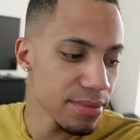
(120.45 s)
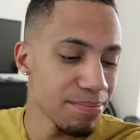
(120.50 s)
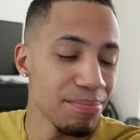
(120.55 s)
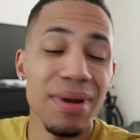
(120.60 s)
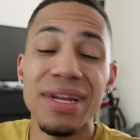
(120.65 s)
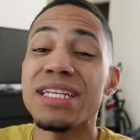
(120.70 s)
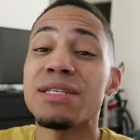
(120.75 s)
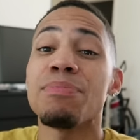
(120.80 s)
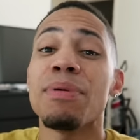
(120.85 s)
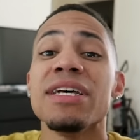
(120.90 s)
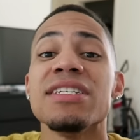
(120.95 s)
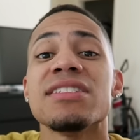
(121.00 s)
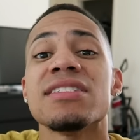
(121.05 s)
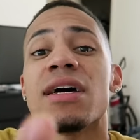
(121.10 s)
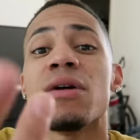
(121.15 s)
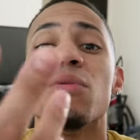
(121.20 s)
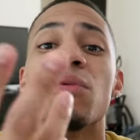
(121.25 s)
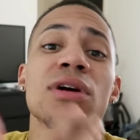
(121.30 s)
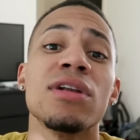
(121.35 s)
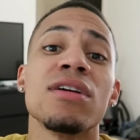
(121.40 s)
But it's
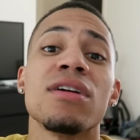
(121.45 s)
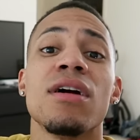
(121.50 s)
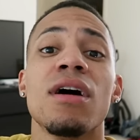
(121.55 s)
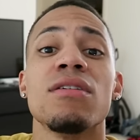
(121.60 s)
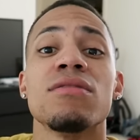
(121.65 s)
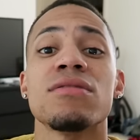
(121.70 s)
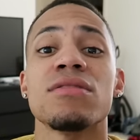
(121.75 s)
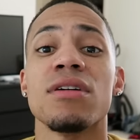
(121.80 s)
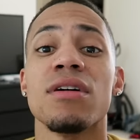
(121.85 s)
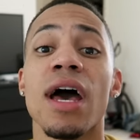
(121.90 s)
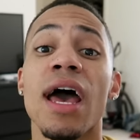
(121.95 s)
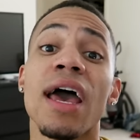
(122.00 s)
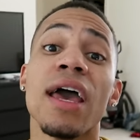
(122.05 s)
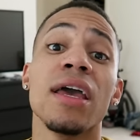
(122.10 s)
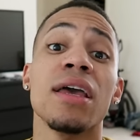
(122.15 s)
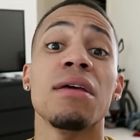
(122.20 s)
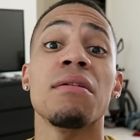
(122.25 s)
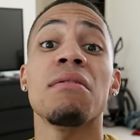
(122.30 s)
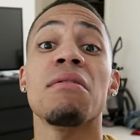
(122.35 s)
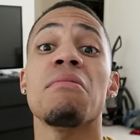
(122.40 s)
places I wanna go, so
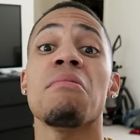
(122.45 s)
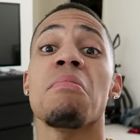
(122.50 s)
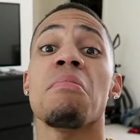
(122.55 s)
hey.